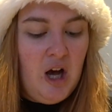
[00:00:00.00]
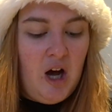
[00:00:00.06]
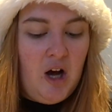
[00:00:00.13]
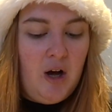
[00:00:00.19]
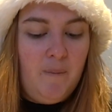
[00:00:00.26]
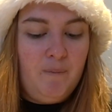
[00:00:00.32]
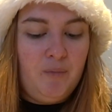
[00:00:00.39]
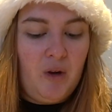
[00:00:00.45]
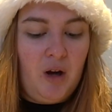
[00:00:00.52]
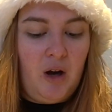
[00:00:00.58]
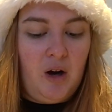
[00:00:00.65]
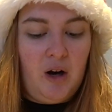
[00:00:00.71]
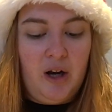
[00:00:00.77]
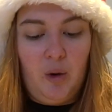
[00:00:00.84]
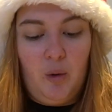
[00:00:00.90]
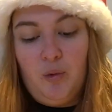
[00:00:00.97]

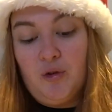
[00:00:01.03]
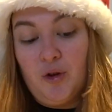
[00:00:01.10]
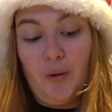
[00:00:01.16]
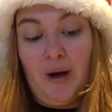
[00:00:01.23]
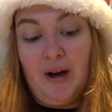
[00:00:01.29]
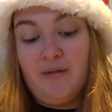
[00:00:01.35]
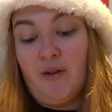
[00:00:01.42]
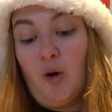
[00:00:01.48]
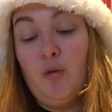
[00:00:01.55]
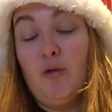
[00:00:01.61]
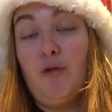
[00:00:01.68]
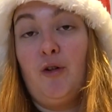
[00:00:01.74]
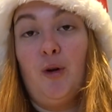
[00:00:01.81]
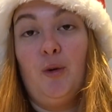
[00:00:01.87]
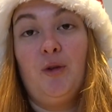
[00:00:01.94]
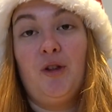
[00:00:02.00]
I also have
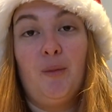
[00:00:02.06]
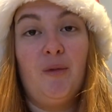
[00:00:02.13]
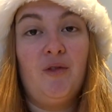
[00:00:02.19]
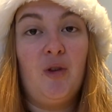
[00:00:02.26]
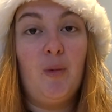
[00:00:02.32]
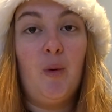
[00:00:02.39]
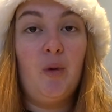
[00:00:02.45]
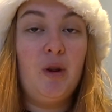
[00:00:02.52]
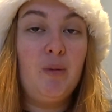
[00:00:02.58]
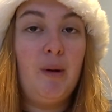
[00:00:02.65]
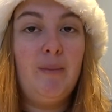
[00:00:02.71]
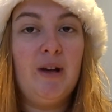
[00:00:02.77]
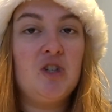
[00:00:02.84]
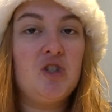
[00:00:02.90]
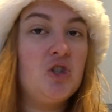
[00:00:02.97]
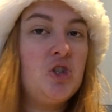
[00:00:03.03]
overfilled some of them with my
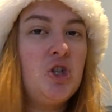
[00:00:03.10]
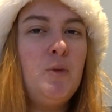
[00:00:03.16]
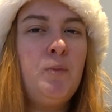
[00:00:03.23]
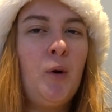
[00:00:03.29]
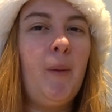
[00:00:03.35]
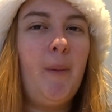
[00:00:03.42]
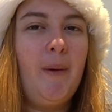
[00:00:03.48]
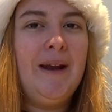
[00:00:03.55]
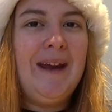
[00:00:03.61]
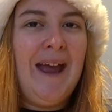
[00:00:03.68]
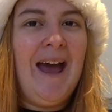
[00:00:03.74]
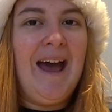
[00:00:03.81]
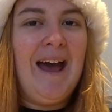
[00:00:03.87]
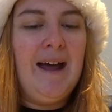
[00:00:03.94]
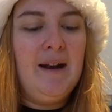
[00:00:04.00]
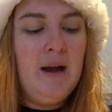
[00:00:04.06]
mixture. So you probably
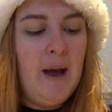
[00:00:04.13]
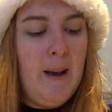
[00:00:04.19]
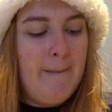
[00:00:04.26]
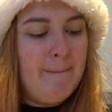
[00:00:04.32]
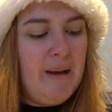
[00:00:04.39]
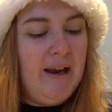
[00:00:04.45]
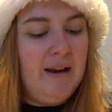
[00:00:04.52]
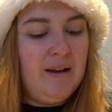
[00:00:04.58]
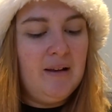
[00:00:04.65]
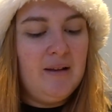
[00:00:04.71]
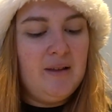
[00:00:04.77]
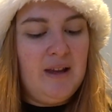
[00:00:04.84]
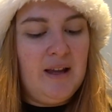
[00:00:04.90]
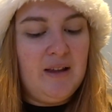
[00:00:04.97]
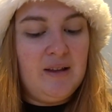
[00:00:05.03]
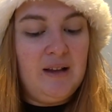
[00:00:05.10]
can make
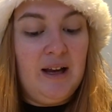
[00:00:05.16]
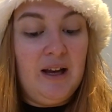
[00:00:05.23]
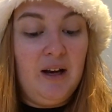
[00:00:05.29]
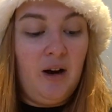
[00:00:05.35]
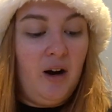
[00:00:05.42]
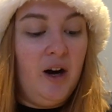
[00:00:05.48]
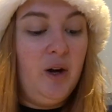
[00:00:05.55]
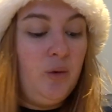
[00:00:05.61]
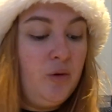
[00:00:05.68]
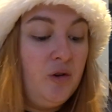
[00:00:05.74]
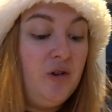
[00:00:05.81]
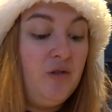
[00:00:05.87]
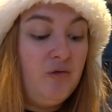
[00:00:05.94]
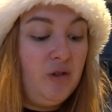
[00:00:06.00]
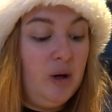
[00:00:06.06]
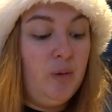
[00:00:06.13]
16. I also
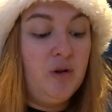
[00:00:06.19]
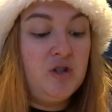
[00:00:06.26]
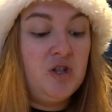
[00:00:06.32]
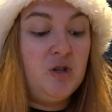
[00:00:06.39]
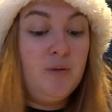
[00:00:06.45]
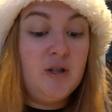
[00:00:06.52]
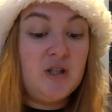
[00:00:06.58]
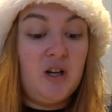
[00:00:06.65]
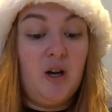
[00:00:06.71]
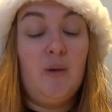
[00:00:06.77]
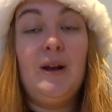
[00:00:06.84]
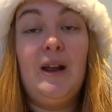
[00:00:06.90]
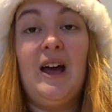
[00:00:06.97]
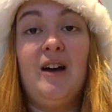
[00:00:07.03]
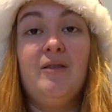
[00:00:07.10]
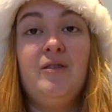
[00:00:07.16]
didn't really want to because I
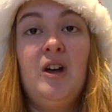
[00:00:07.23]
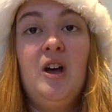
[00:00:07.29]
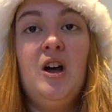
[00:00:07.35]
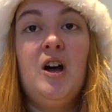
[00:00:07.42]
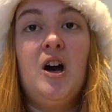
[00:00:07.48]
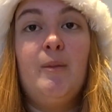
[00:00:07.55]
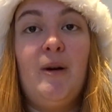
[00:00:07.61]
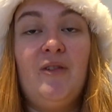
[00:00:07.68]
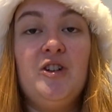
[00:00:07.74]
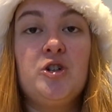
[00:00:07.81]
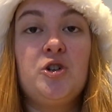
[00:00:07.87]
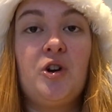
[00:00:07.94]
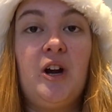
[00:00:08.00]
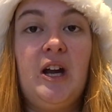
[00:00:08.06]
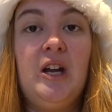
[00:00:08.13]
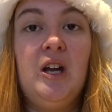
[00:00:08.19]
only have a muffin
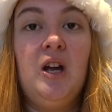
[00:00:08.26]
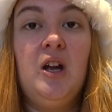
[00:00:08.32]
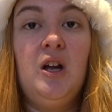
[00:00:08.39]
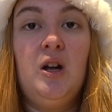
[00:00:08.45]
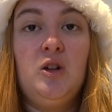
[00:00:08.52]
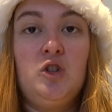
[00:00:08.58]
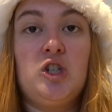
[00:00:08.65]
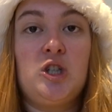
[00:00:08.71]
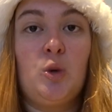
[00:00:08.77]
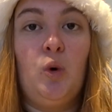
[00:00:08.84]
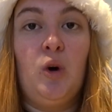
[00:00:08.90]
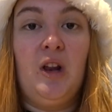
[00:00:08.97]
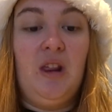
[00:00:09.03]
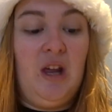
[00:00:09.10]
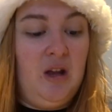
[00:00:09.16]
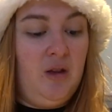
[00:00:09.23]
tray, just the
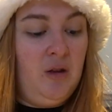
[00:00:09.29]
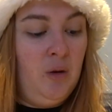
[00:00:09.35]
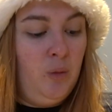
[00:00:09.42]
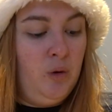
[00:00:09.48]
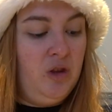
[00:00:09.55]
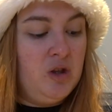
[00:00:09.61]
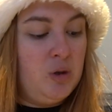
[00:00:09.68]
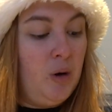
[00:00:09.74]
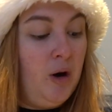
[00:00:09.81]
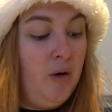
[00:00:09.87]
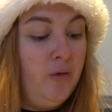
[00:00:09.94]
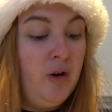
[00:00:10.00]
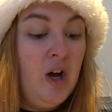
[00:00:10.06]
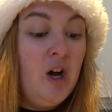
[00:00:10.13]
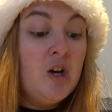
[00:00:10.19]
one of these with the 12.